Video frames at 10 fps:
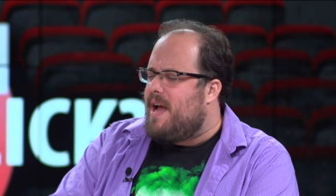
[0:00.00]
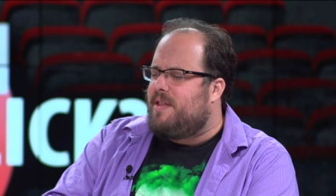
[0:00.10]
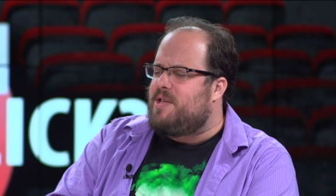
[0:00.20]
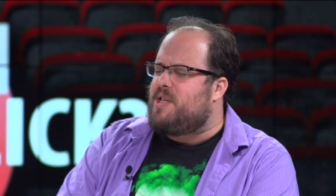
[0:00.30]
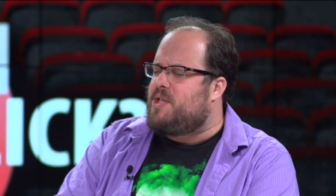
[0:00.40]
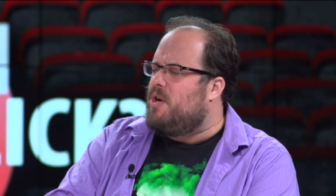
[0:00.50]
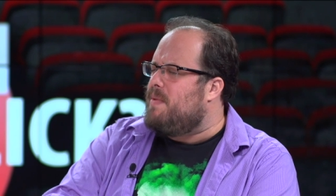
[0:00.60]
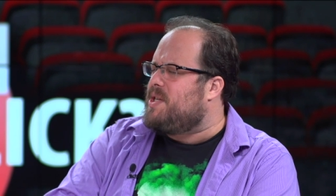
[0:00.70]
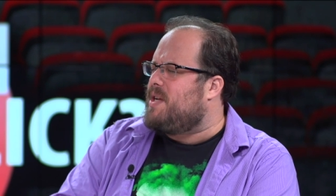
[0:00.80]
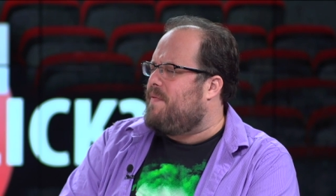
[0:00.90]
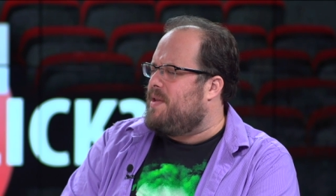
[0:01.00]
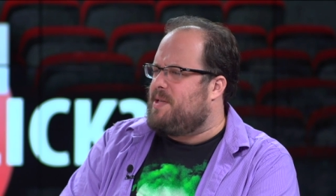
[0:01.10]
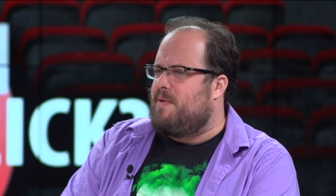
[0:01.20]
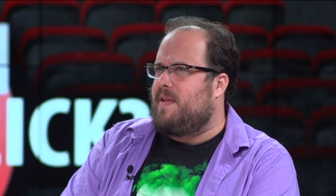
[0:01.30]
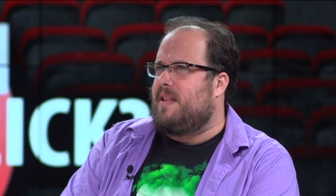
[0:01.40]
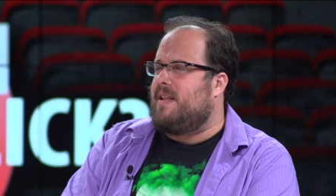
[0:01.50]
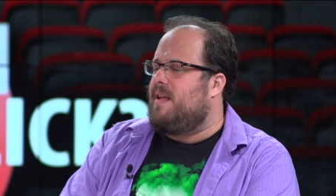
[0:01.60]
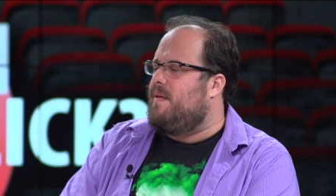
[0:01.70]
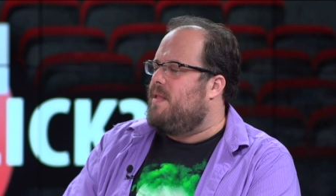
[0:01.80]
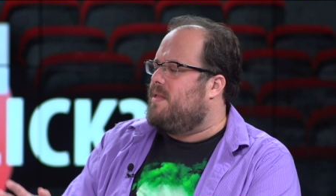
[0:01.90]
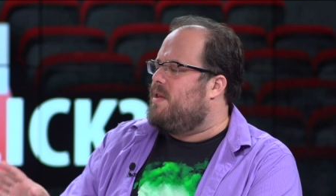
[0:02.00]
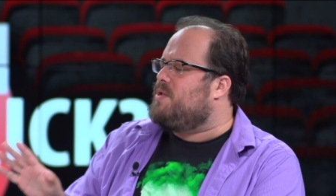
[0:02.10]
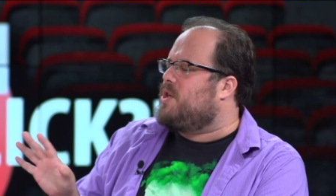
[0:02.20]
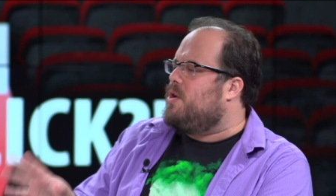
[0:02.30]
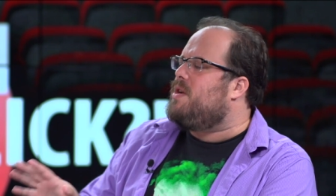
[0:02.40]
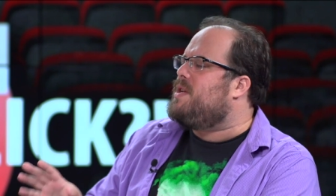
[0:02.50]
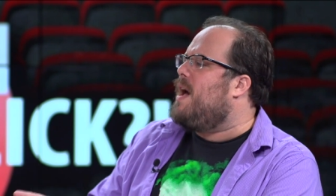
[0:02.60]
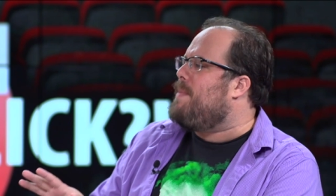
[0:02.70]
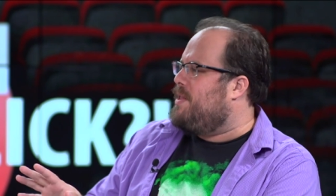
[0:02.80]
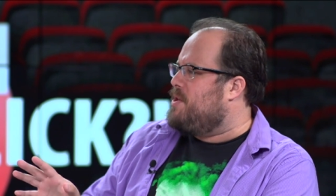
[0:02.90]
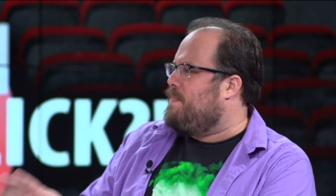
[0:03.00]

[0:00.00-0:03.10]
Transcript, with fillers: there's just so much stuff in this movie that there's good dumb and there's